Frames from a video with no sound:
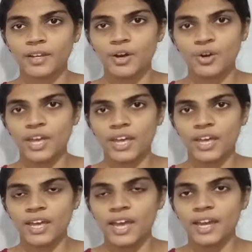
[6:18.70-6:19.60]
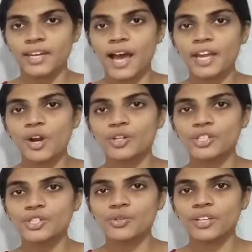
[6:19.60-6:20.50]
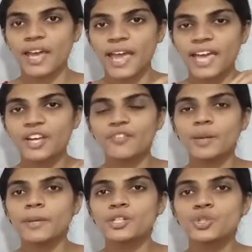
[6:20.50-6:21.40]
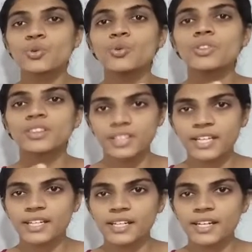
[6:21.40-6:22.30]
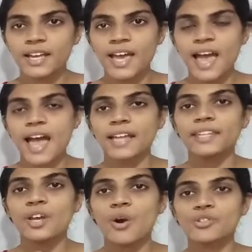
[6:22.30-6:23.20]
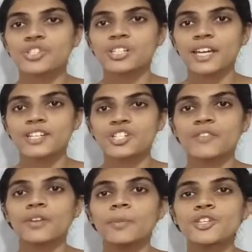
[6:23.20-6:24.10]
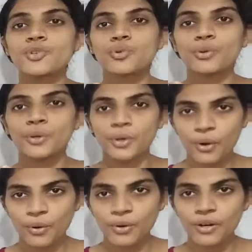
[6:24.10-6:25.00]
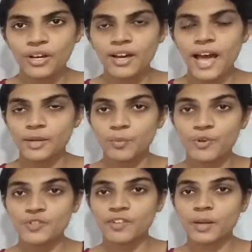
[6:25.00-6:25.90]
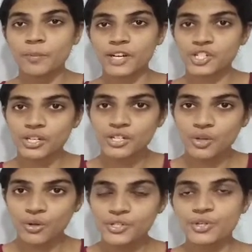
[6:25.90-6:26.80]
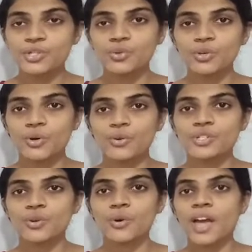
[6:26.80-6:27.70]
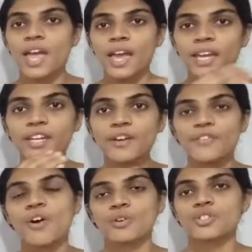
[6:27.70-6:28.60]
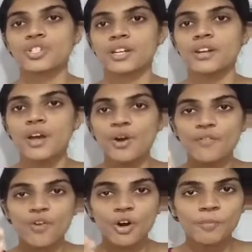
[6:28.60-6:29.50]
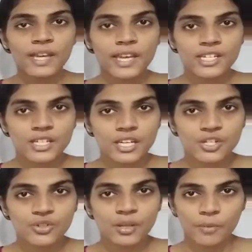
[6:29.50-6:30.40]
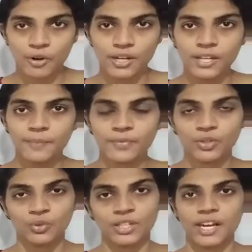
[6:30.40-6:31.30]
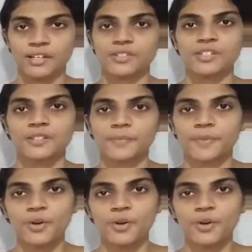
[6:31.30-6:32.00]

Okay, in high altitude the air will be too thin and the oxygen tension will be too low, atmospheric pressure is also too low, so enough oxygen won't be getting into the body through the lungs.